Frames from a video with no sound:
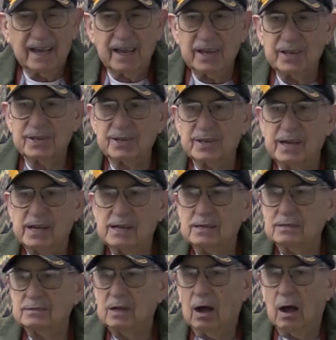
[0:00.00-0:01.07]
He
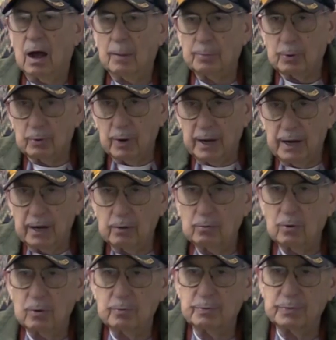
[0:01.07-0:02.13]
said, operating
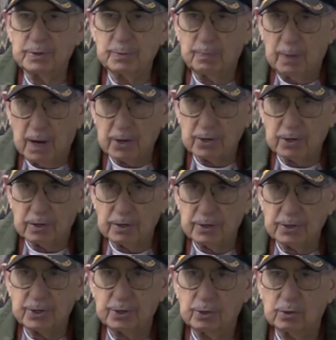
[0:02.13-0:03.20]
room
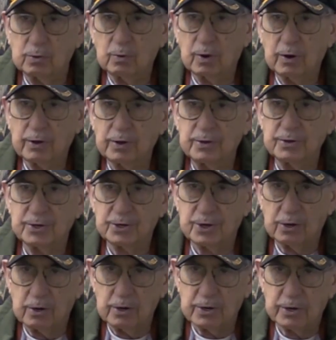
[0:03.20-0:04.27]
specialist. You'll work in
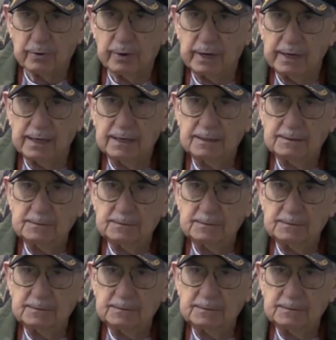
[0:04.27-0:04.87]
surgery,